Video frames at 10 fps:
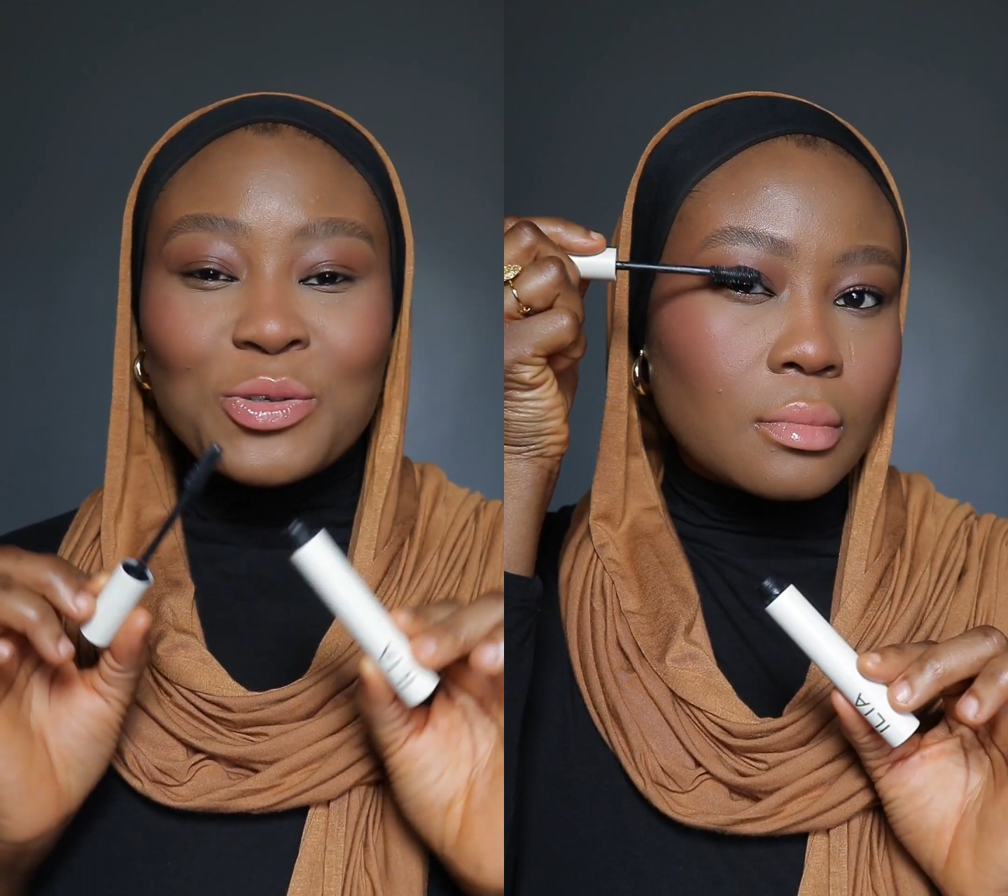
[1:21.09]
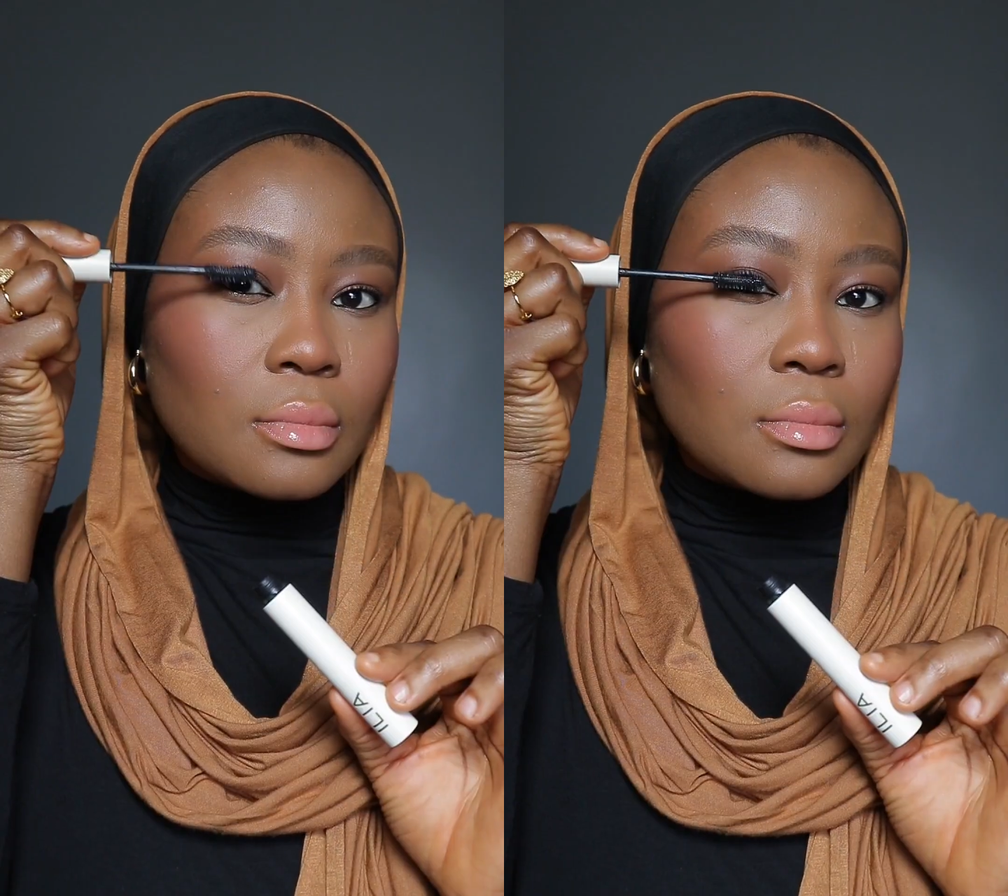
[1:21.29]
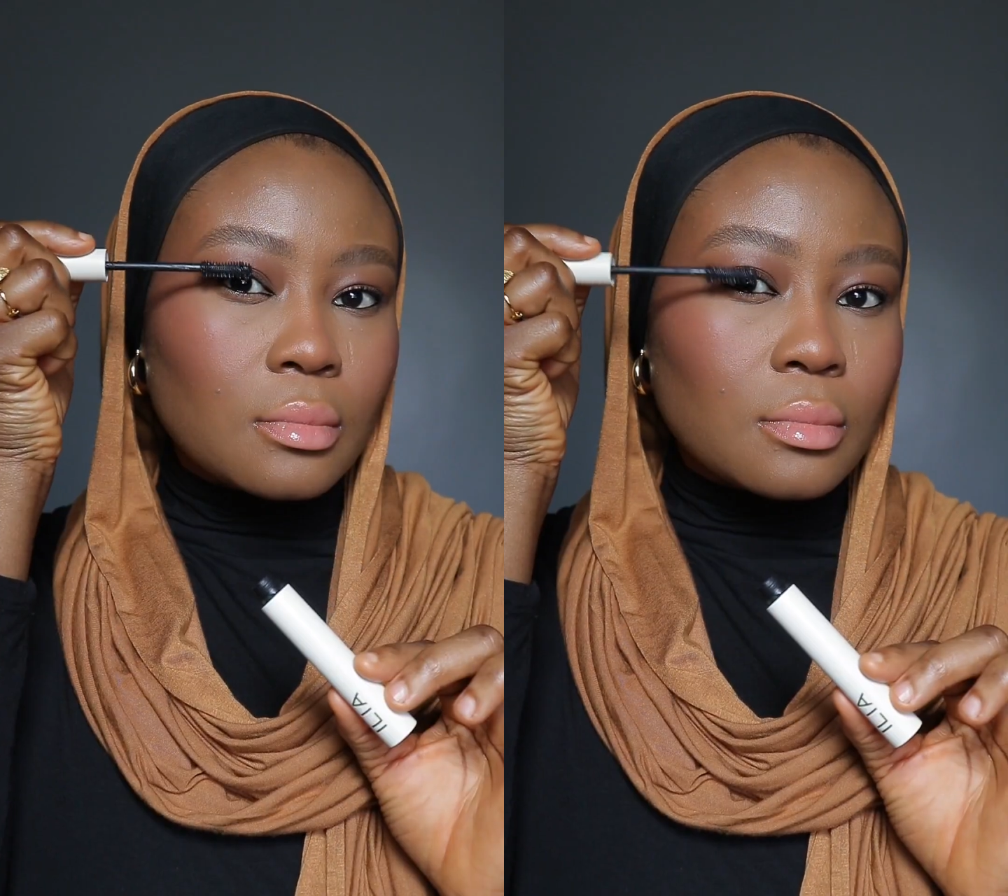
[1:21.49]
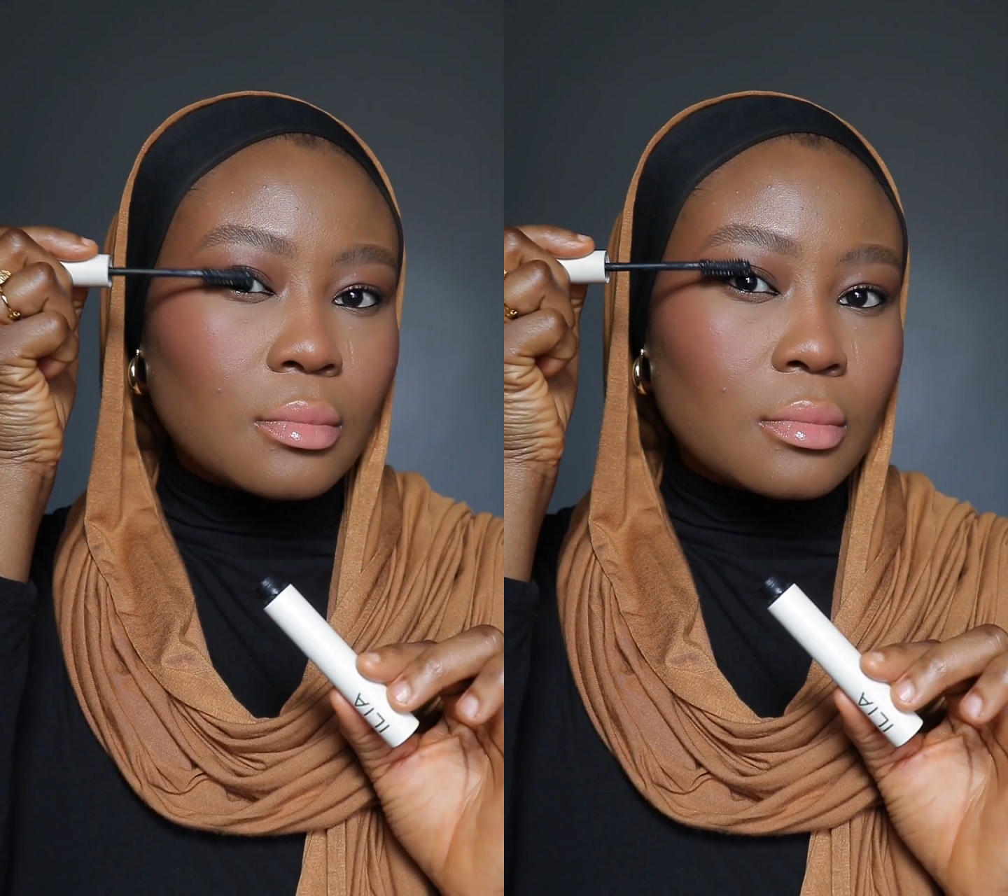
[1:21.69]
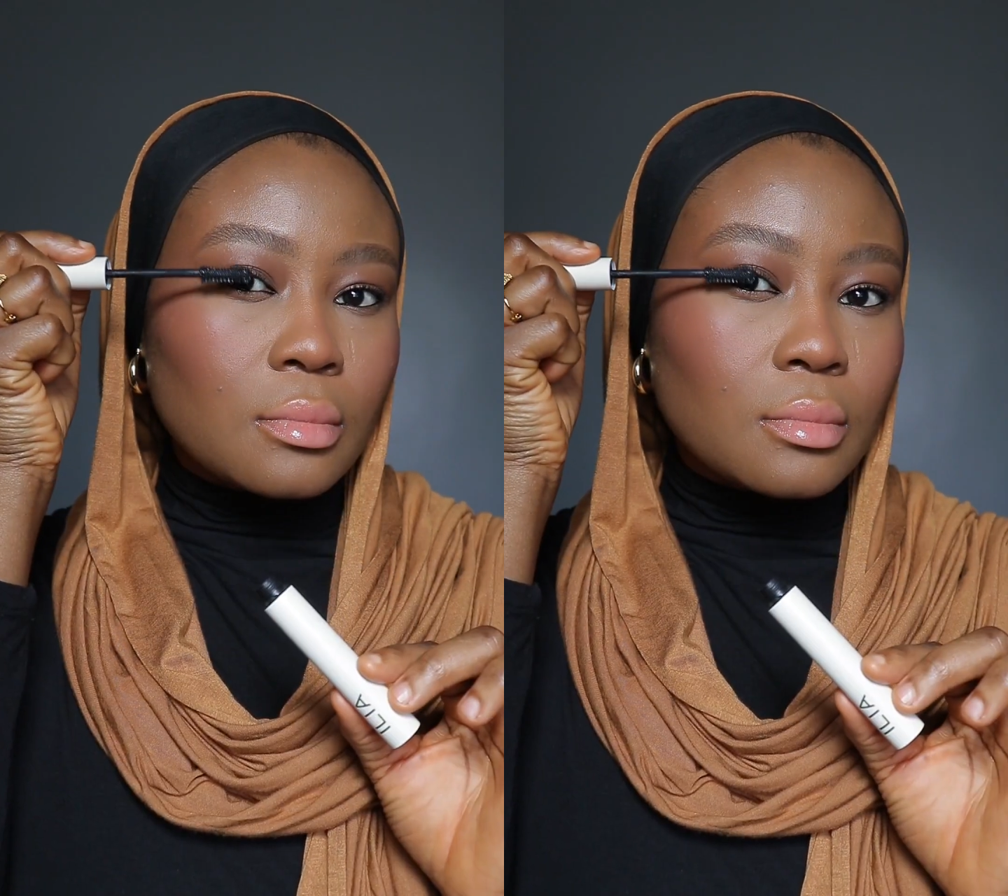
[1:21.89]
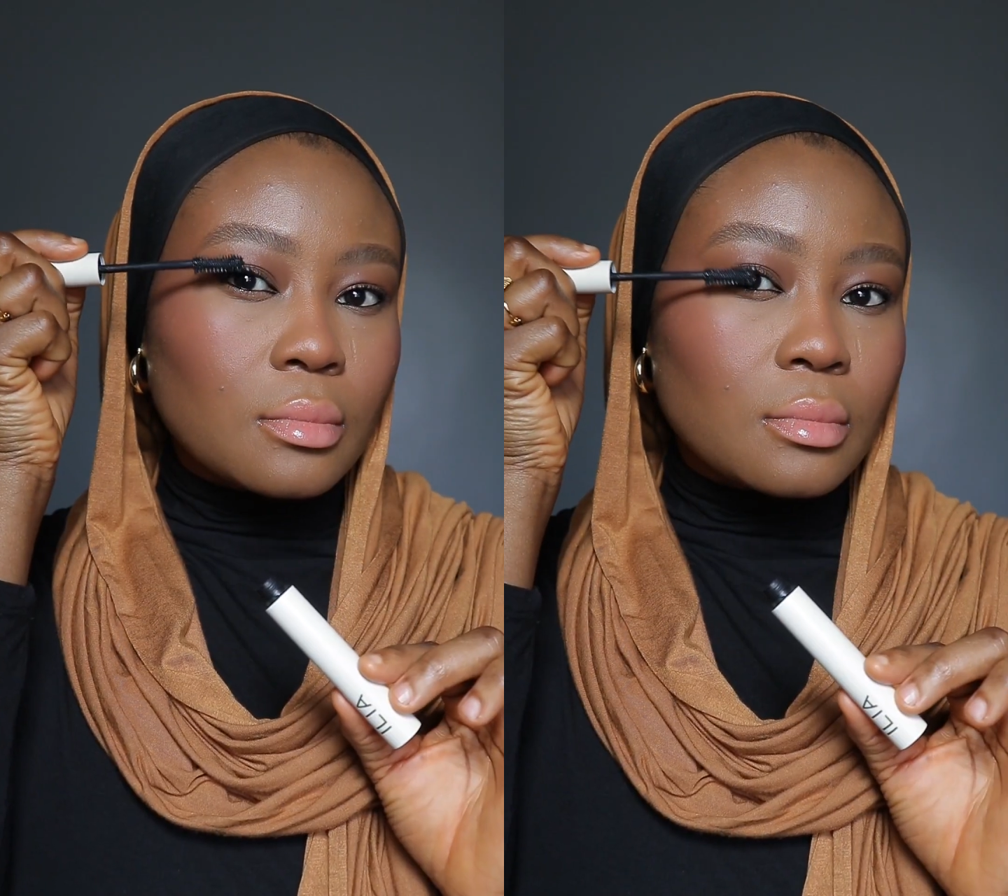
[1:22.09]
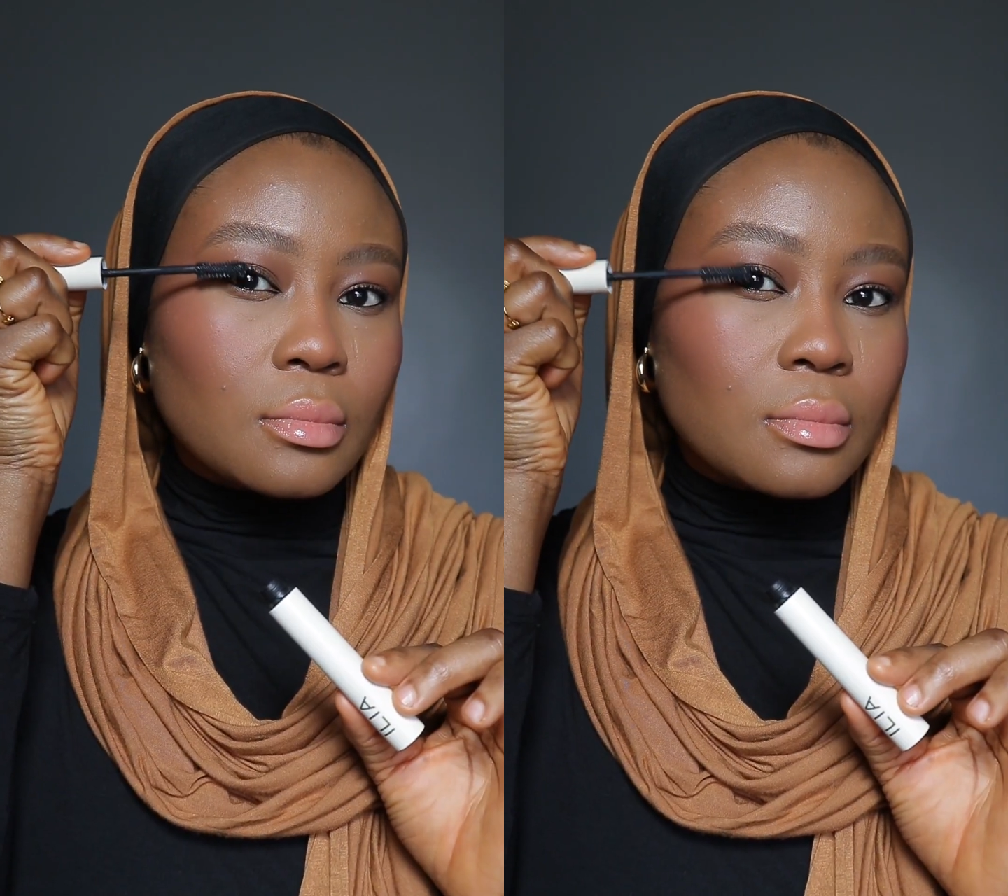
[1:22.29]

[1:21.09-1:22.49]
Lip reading: to lift and add volume to